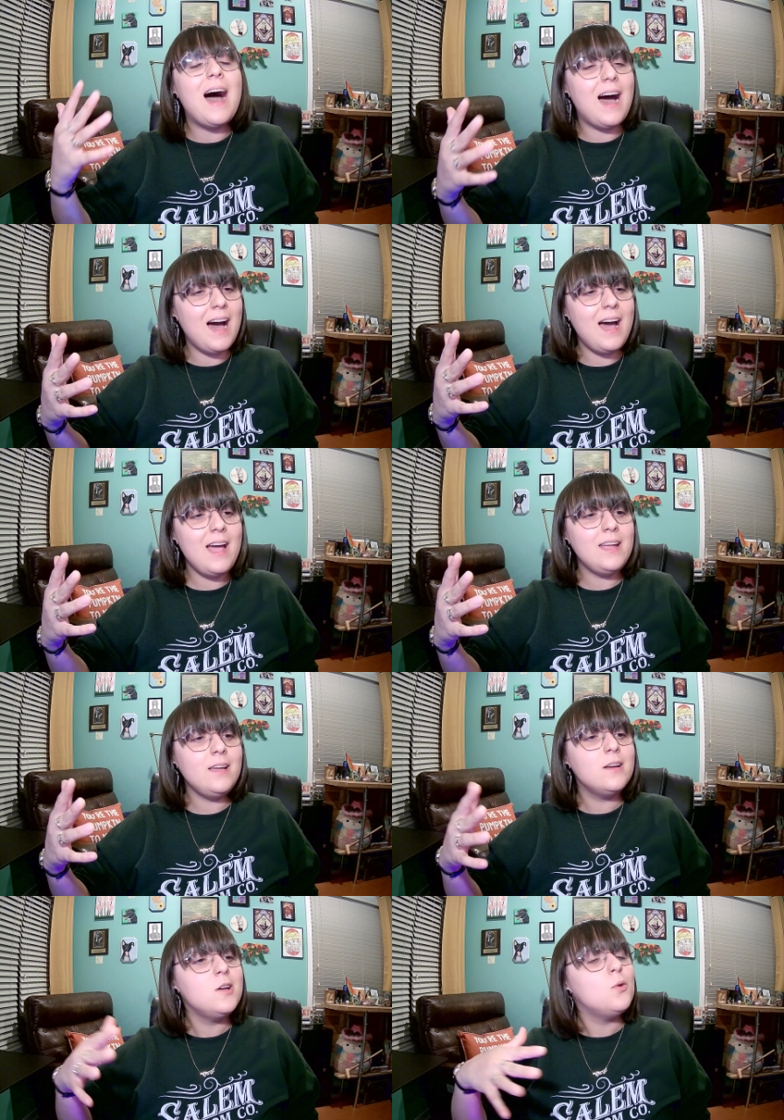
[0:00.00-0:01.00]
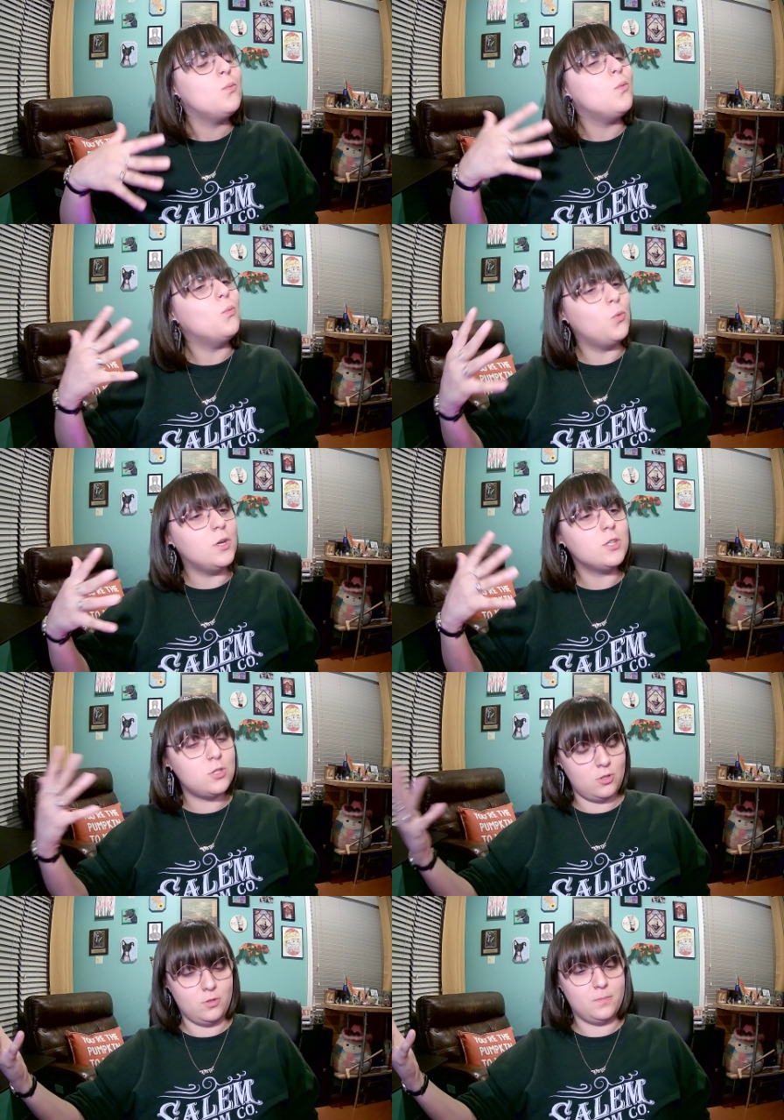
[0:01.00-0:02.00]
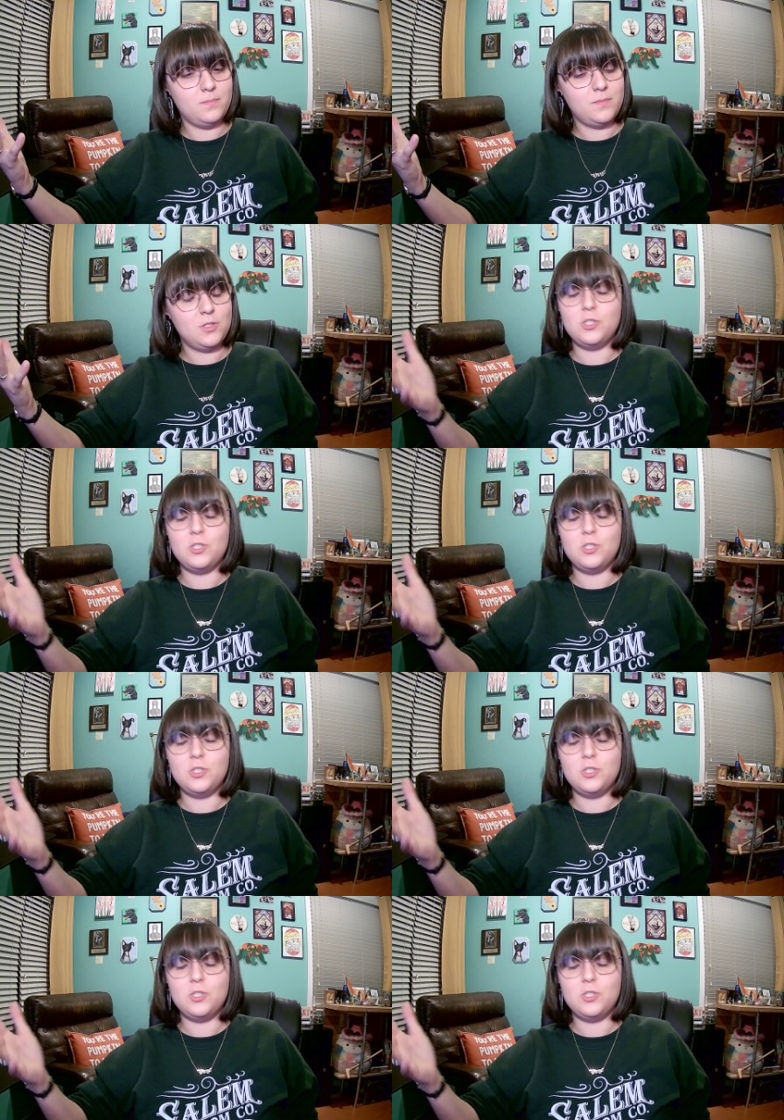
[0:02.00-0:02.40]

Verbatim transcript: I would assume,